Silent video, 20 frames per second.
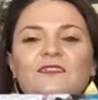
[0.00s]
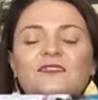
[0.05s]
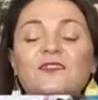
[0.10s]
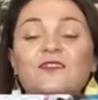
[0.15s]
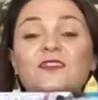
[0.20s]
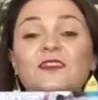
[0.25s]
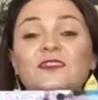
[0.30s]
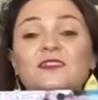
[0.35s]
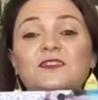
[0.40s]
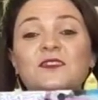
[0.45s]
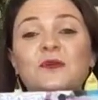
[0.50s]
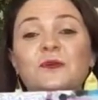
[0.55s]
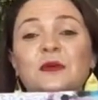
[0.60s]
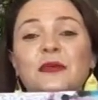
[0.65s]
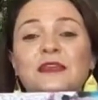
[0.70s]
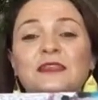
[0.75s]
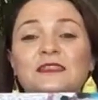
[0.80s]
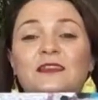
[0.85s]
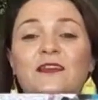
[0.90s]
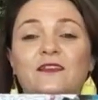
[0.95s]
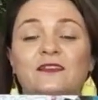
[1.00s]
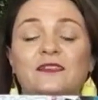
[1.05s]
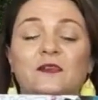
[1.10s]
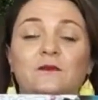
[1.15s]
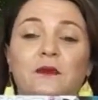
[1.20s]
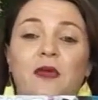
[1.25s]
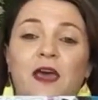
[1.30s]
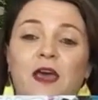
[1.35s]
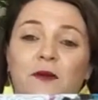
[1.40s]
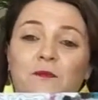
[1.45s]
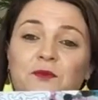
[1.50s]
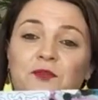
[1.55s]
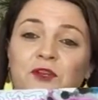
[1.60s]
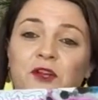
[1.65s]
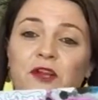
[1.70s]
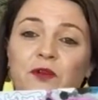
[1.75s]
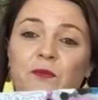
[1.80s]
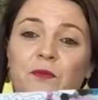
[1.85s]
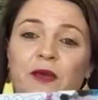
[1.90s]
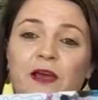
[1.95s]
So these are based on some
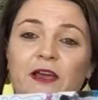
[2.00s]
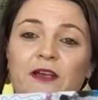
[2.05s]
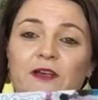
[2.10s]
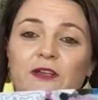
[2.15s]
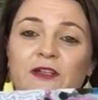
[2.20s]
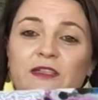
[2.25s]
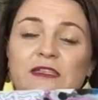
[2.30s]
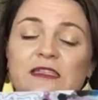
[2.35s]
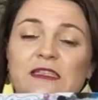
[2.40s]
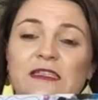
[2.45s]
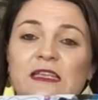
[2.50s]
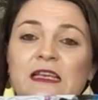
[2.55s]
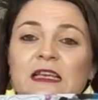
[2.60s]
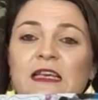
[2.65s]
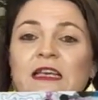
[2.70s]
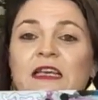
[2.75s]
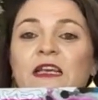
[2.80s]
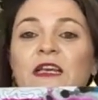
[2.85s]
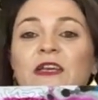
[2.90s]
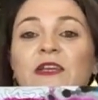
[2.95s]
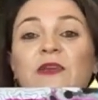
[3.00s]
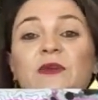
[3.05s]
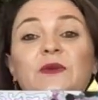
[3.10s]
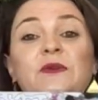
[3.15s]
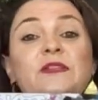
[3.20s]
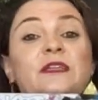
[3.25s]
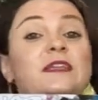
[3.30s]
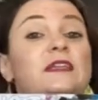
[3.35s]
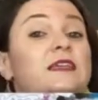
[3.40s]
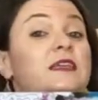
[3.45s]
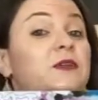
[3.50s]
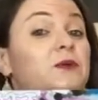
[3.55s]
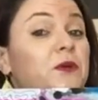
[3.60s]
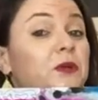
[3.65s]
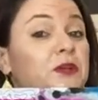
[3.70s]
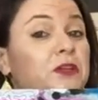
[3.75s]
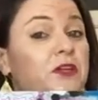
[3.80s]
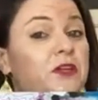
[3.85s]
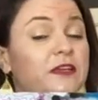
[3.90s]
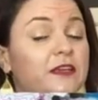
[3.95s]
abstract patterns using liquid
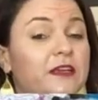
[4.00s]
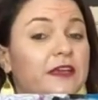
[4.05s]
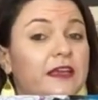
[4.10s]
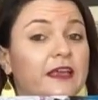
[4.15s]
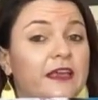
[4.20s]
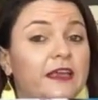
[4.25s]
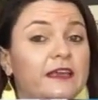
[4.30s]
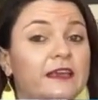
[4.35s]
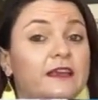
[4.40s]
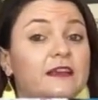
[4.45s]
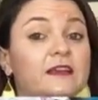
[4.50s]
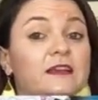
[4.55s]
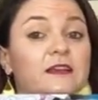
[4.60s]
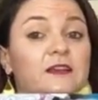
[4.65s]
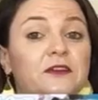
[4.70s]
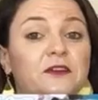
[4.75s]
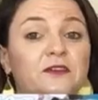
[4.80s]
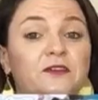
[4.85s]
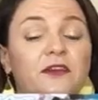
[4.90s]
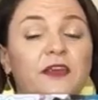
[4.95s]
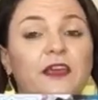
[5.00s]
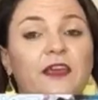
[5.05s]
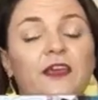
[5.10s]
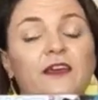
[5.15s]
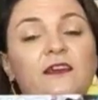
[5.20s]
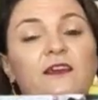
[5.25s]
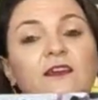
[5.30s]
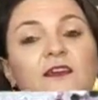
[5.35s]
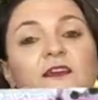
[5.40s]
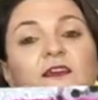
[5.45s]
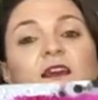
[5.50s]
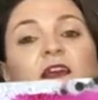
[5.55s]
acrylic ink and calligraphy ink.